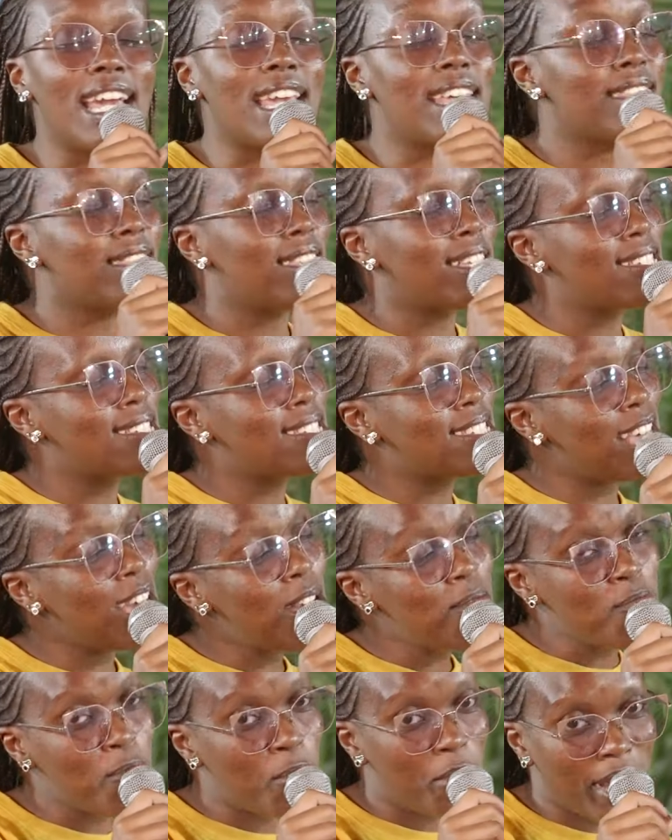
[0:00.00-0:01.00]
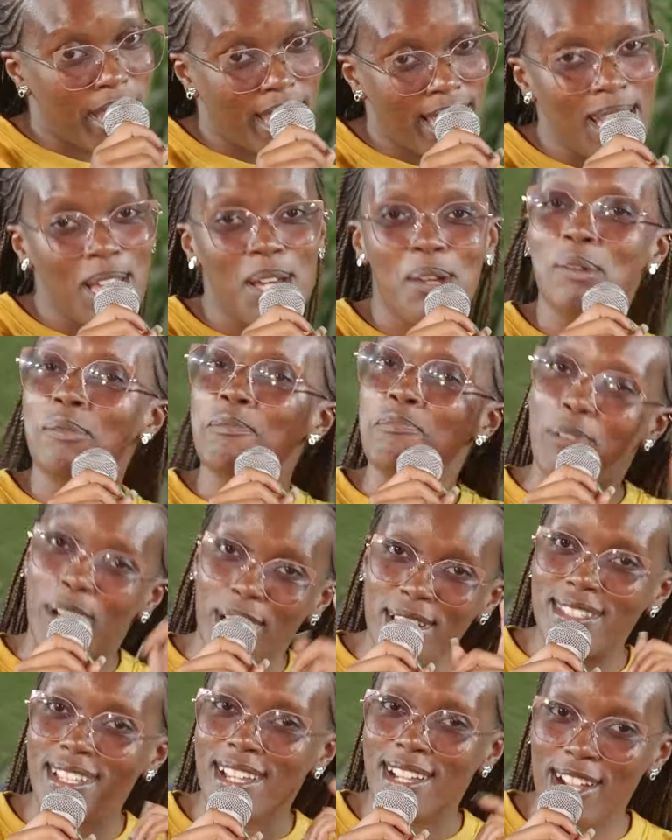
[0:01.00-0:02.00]
In the same way,
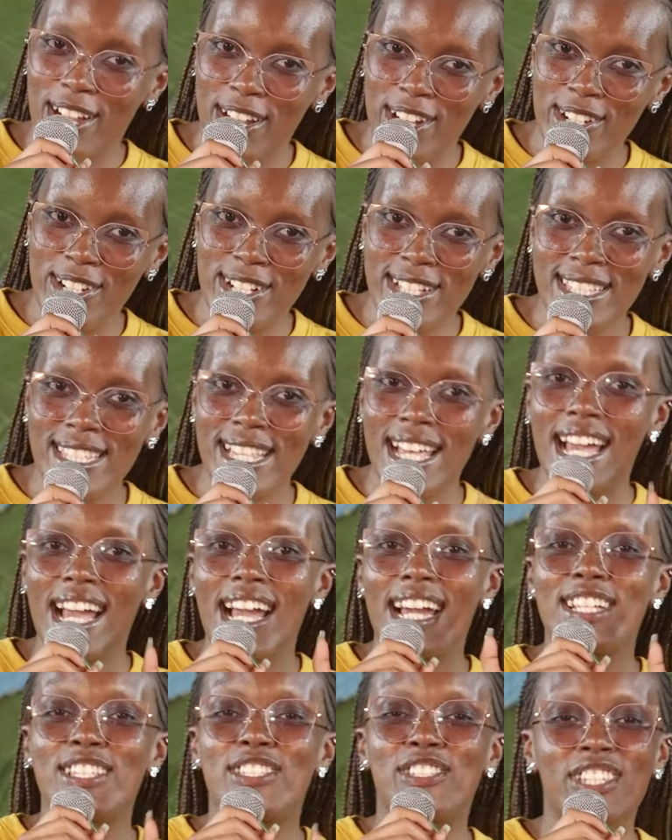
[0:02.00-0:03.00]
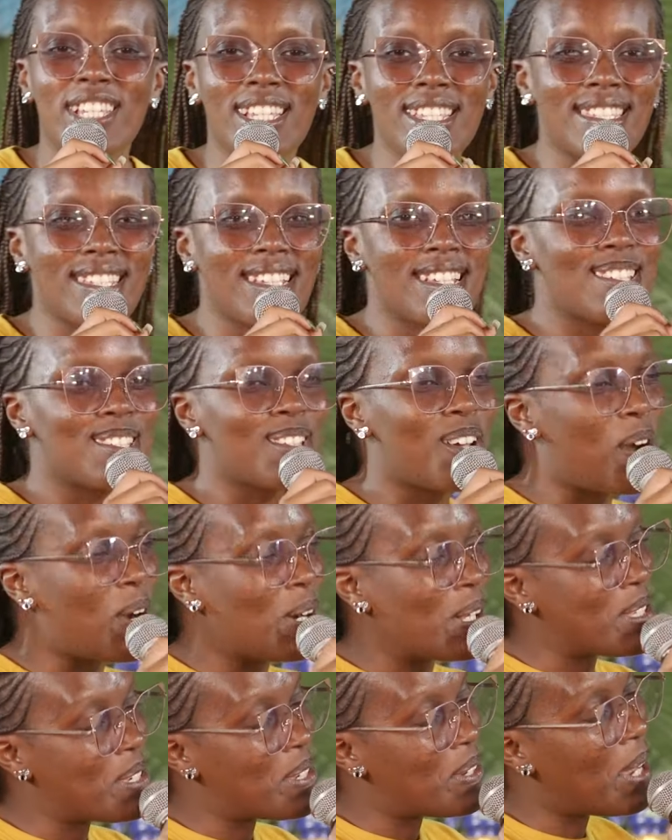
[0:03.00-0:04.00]
boys and girls, Jesus
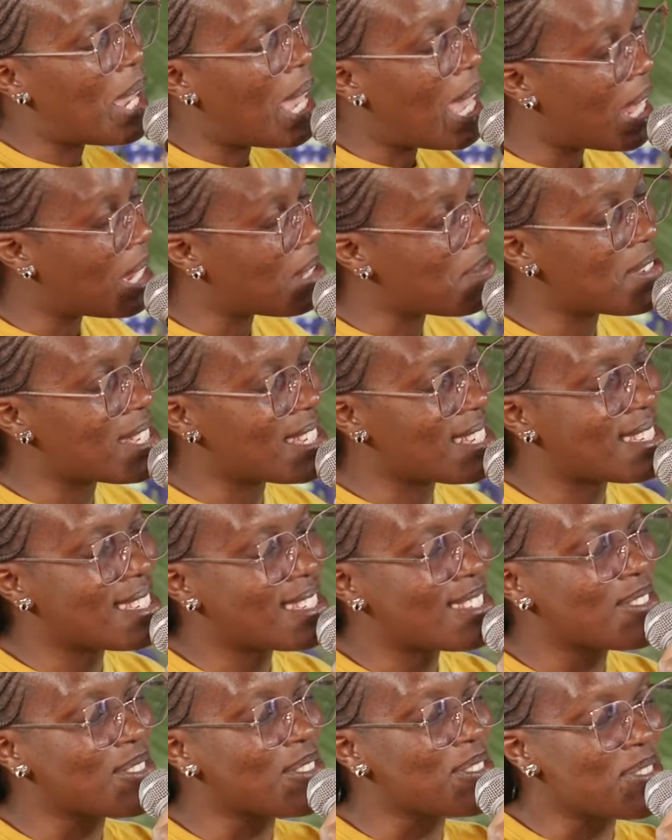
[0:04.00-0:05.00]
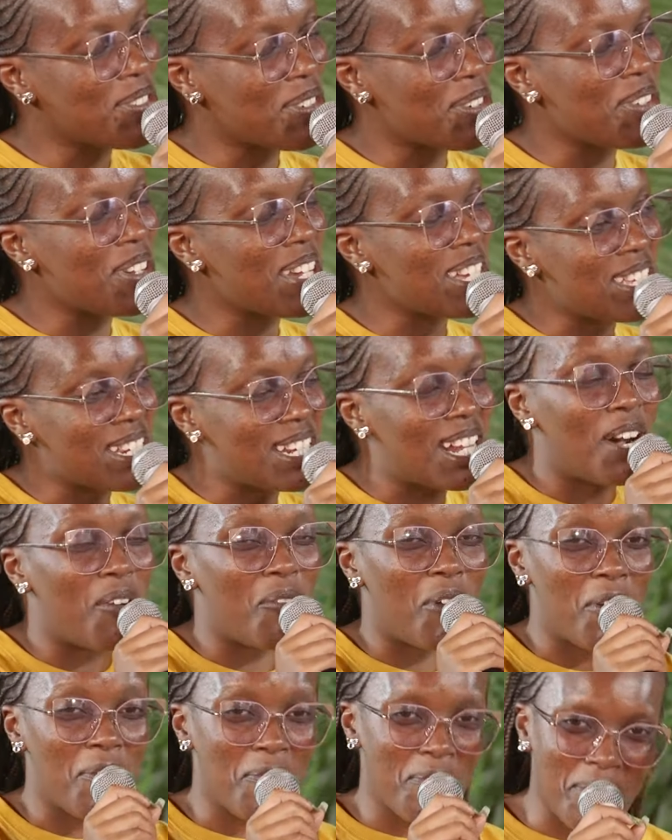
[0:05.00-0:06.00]
also helps us to grow in
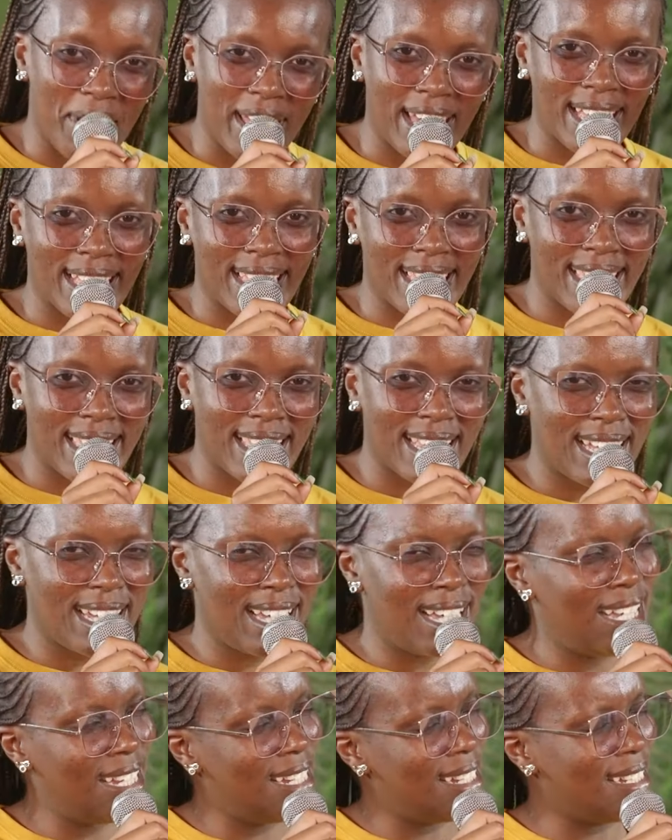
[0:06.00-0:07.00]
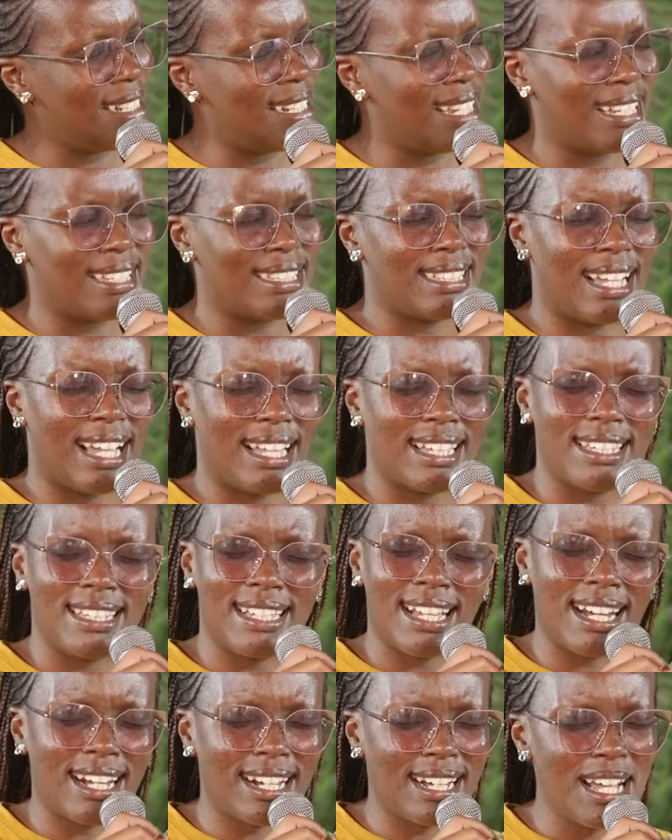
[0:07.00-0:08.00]
our faith. Ay, ay, ay,
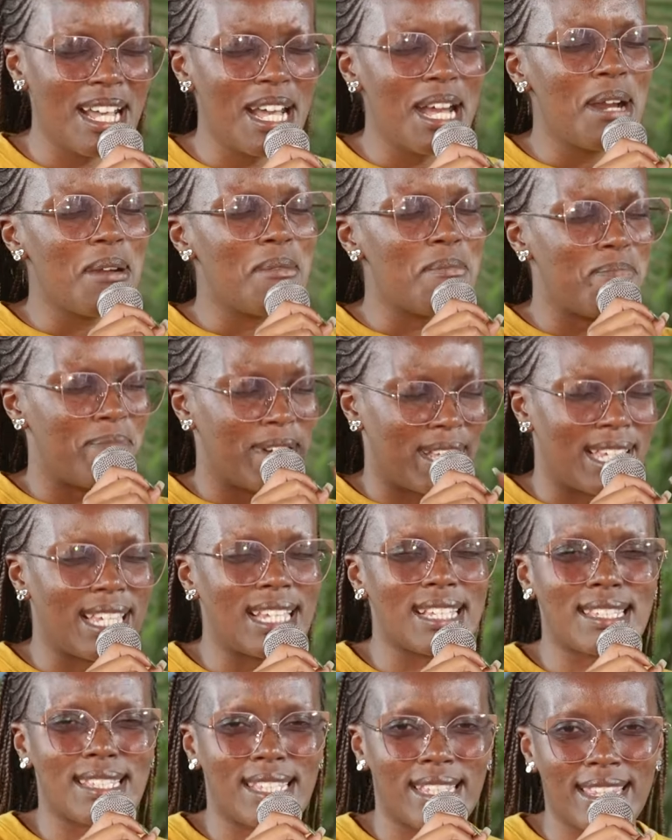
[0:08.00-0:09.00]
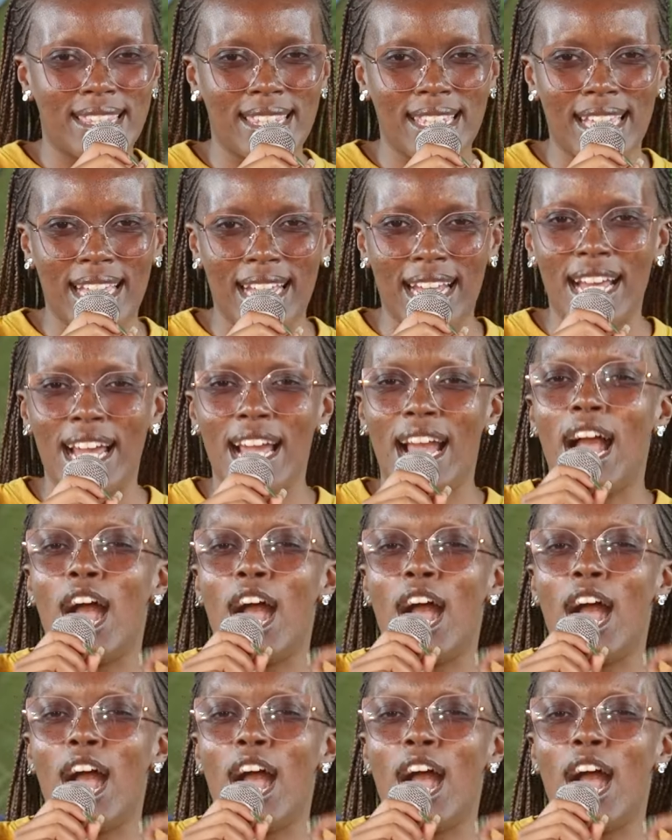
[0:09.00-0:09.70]
yeah. But here's the thing